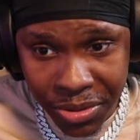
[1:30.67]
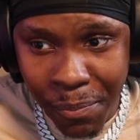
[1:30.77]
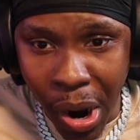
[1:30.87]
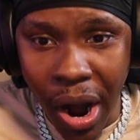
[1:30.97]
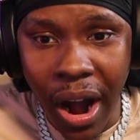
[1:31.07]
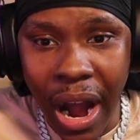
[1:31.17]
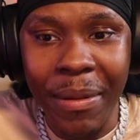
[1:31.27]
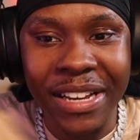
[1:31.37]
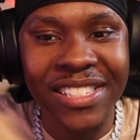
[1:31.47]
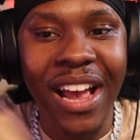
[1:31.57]
But I'm
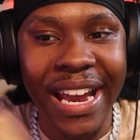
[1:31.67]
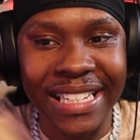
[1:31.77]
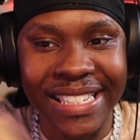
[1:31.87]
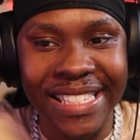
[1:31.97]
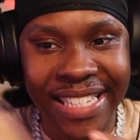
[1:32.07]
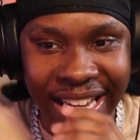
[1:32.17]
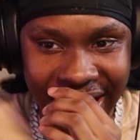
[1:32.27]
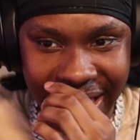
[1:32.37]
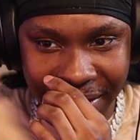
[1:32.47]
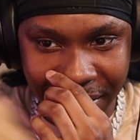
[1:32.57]
excited to
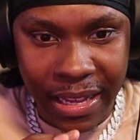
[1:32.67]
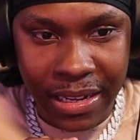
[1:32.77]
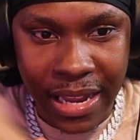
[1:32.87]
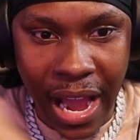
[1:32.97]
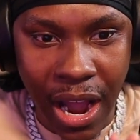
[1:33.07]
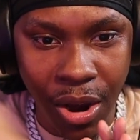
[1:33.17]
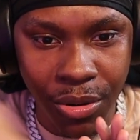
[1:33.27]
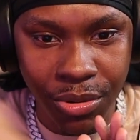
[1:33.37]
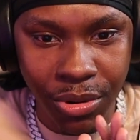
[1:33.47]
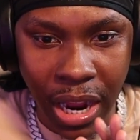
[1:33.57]
see
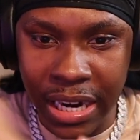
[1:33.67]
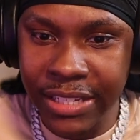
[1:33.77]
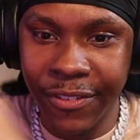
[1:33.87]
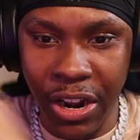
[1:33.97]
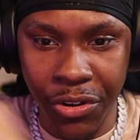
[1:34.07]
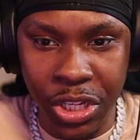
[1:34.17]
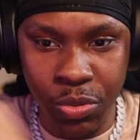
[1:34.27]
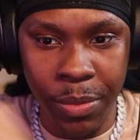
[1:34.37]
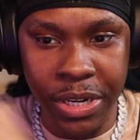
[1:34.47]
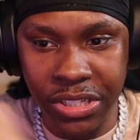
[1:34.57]
how... I need to find out who this
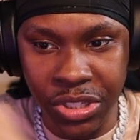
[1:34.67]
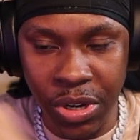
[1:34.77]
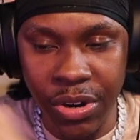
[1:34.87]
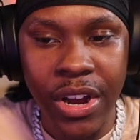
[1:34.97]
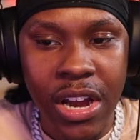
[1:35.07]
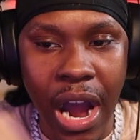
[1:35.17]
woman is as well.